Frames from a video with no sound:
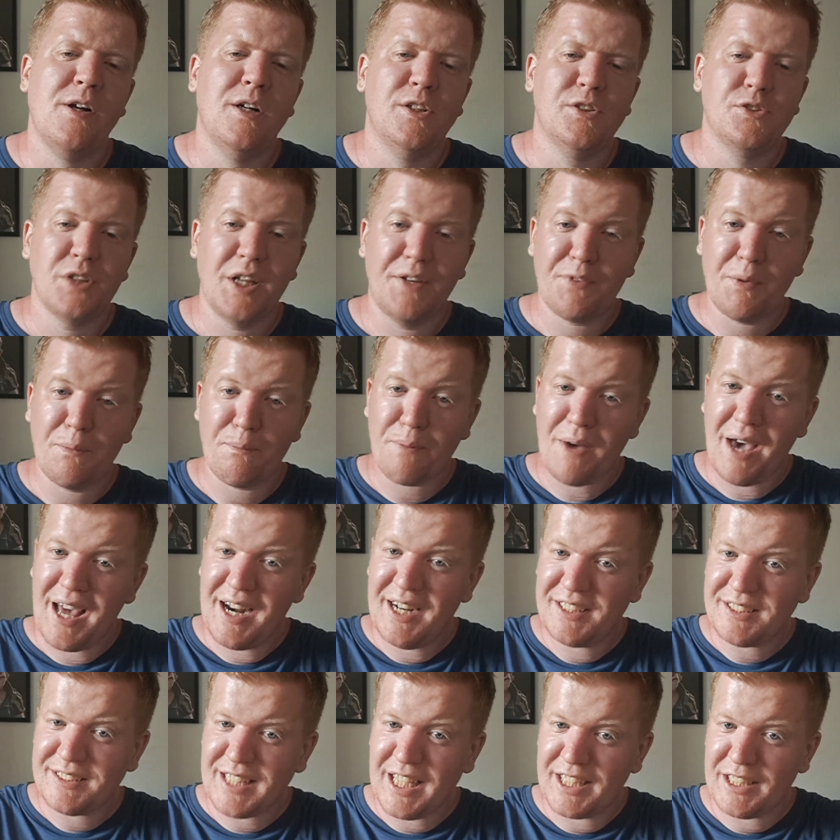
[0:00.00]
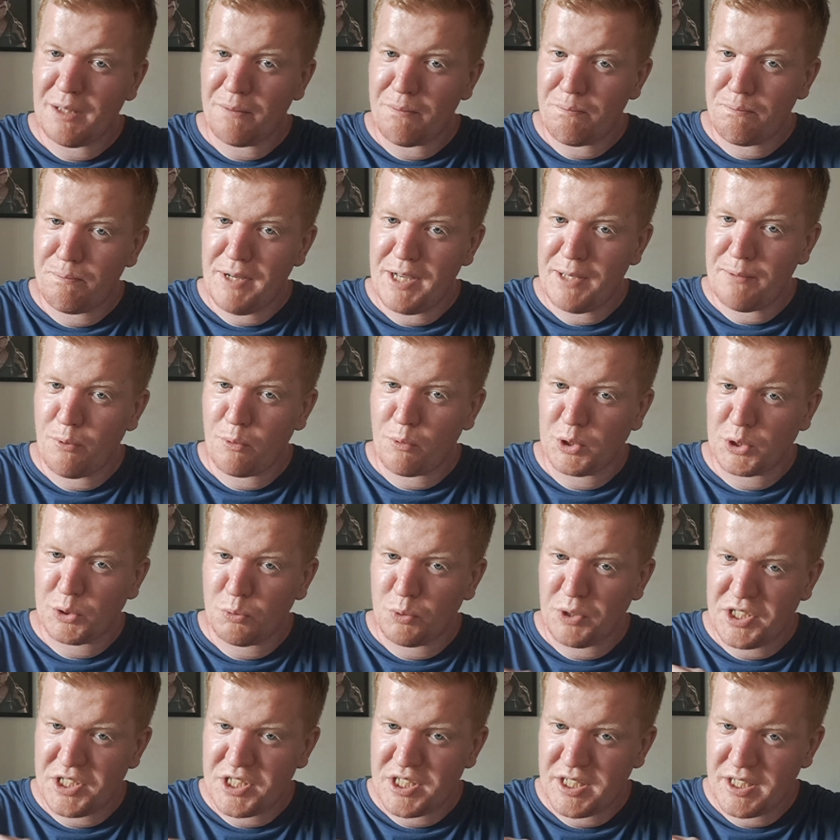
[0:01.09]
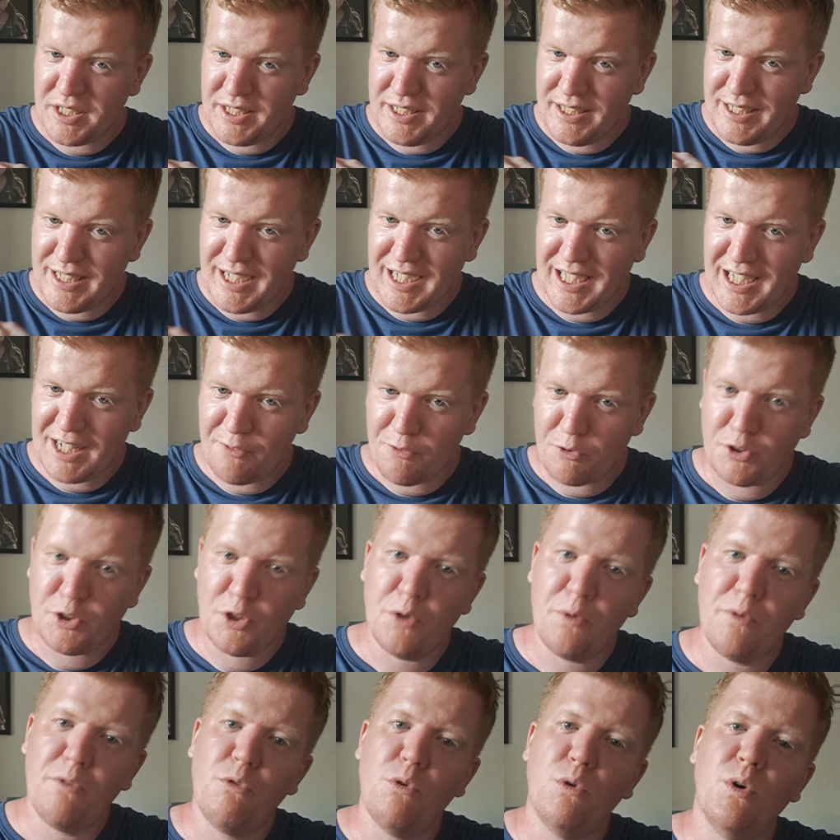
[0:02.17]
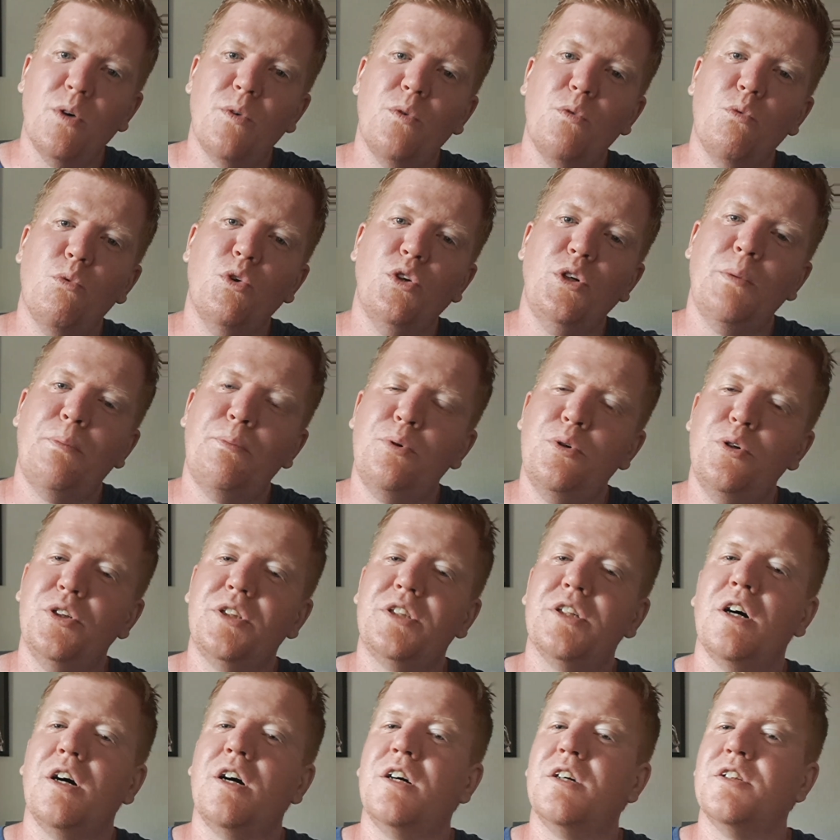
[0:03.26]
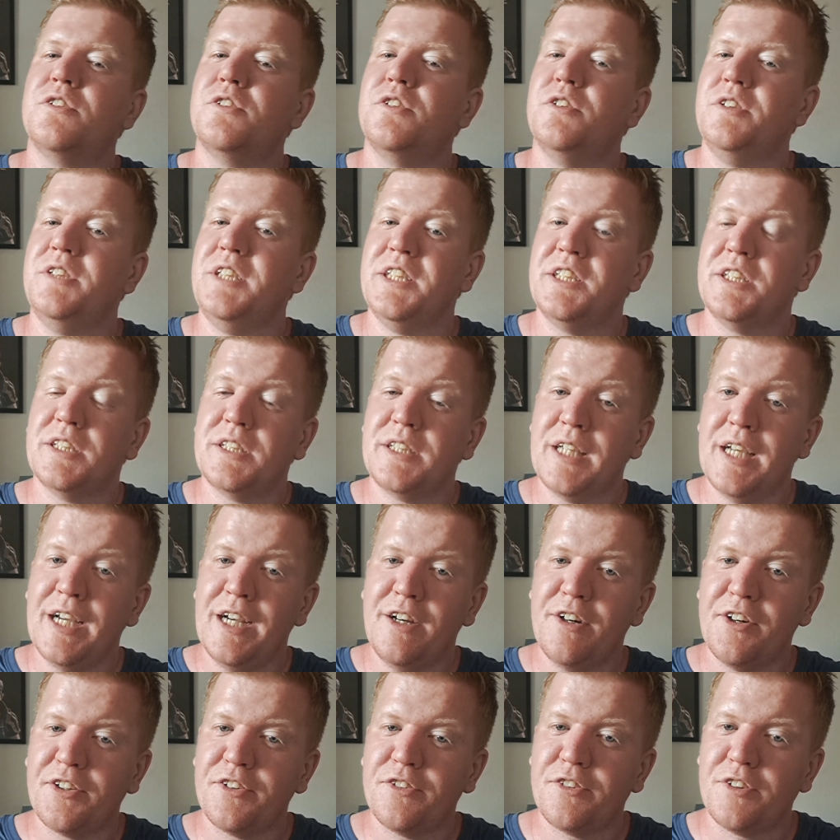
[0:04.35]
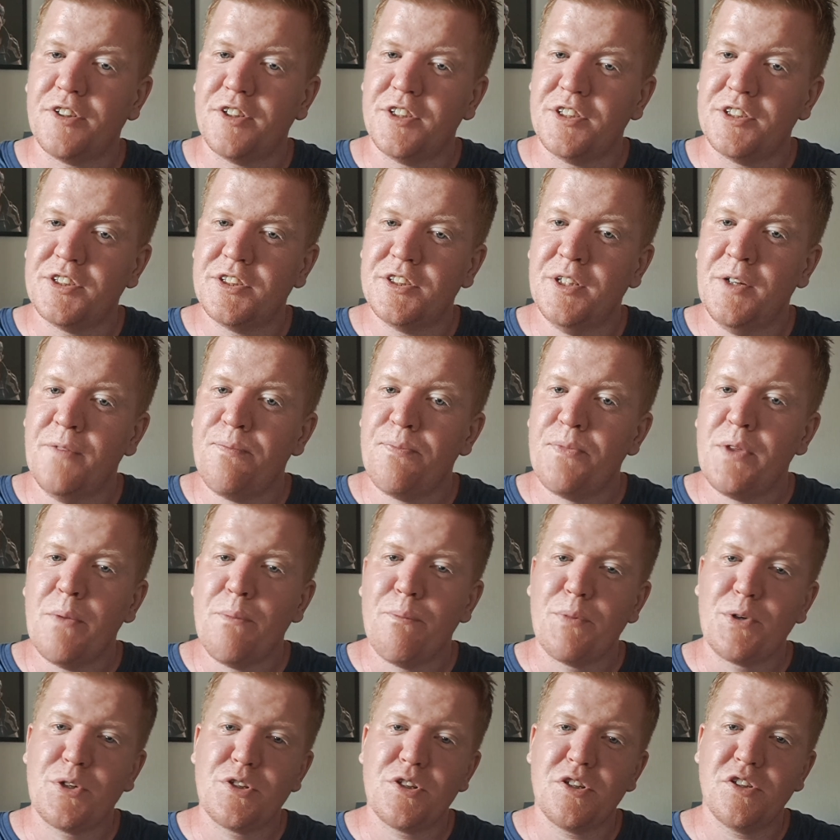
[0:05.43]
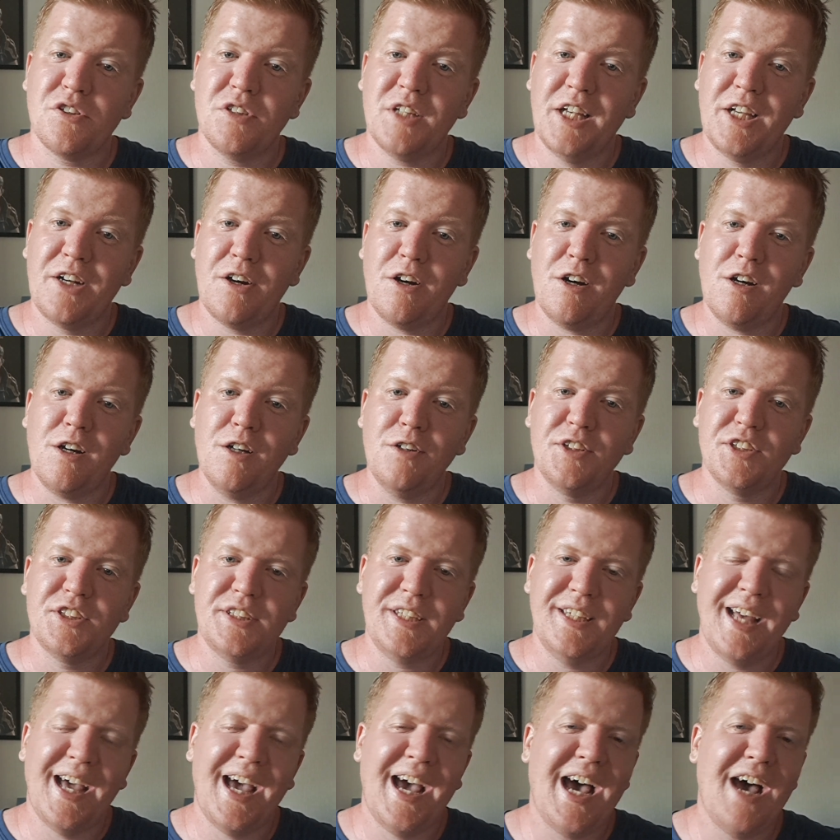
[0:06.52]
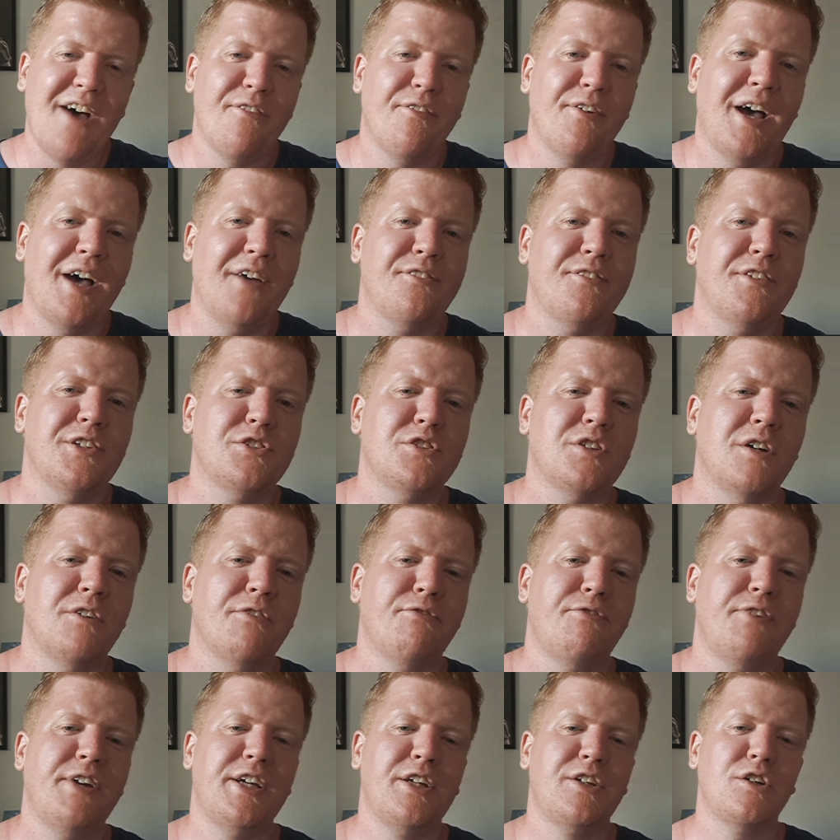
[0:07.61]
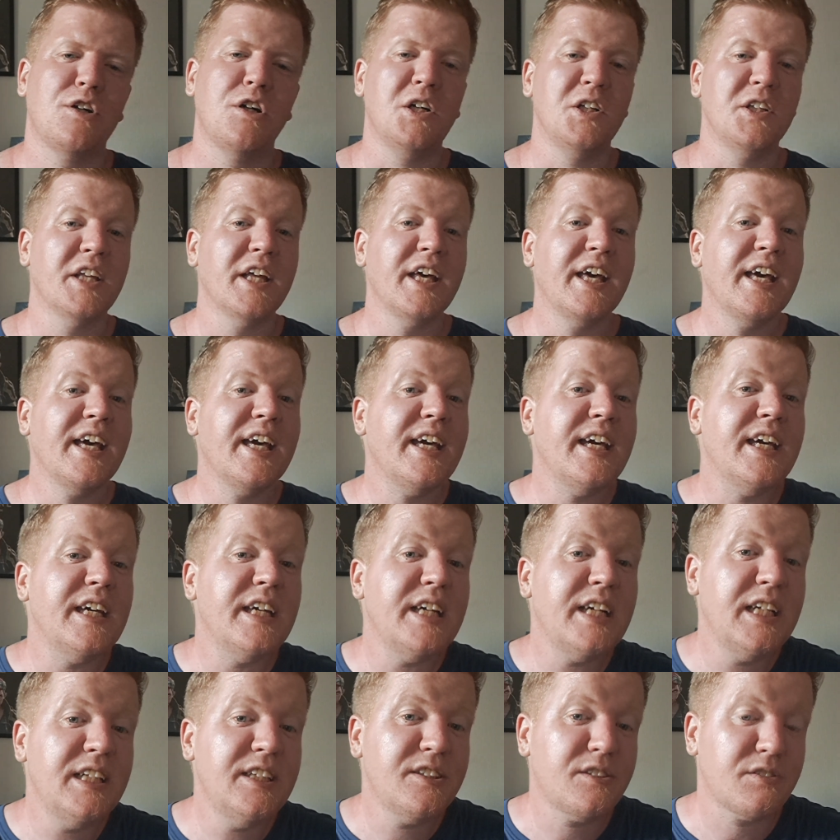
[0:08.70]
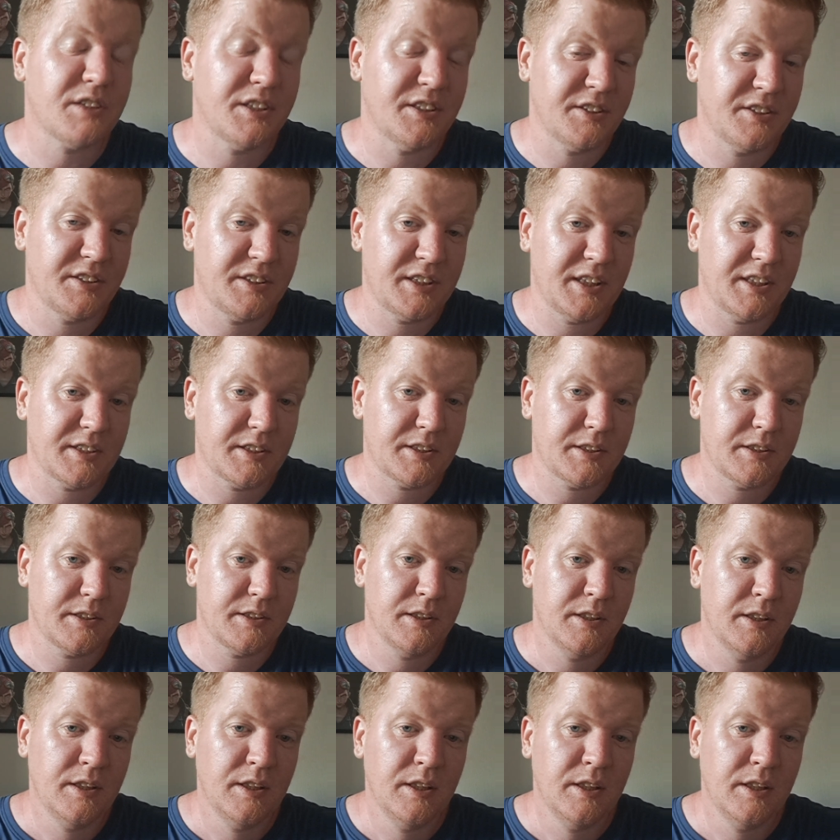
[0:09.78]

So you have to balance that a bit, because which negative will you put onto these characters, because later on you still have something called hindrances.